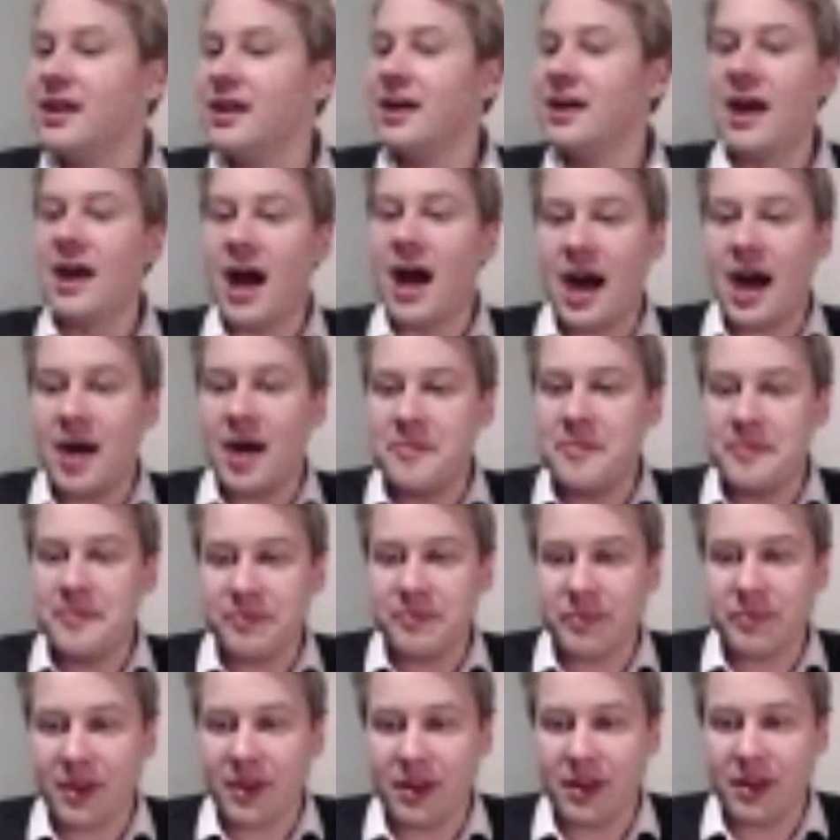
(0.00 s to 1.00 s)
um,
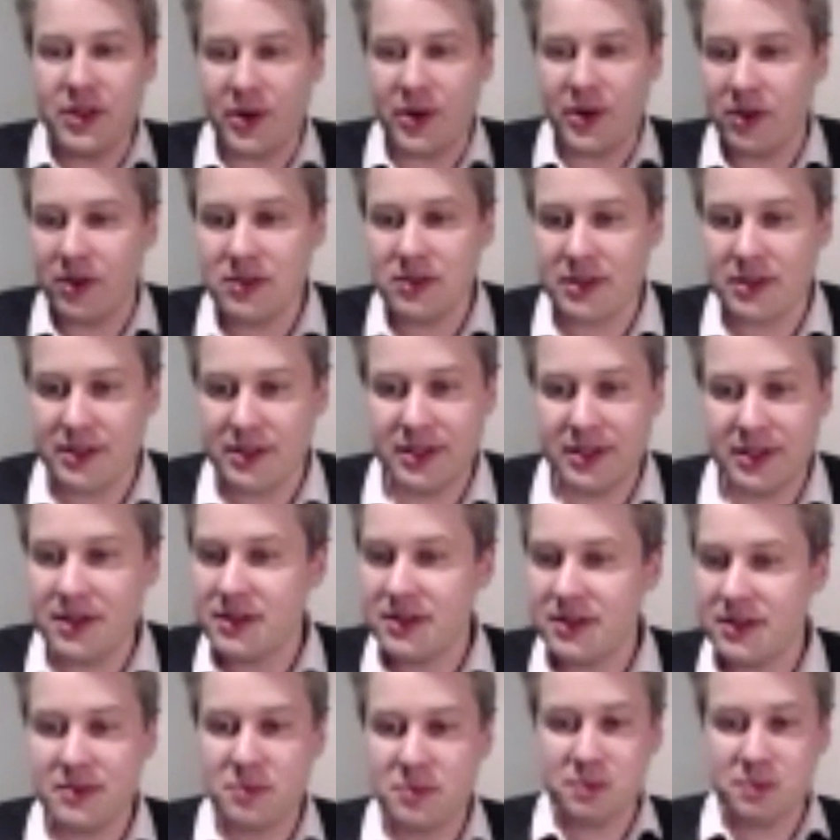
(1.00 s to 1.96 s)
you know, the,